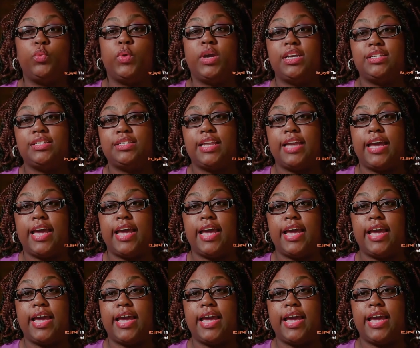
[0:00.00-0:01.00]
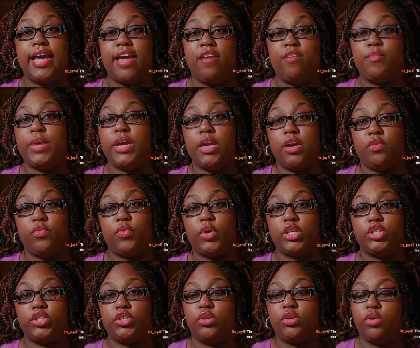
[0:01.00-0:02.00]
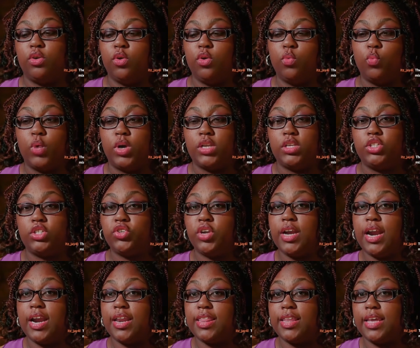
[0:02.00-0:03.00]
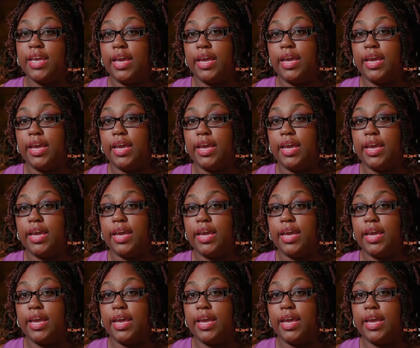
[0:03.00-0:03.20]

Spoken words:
Two ways that I have my air freshener. One is straight out of the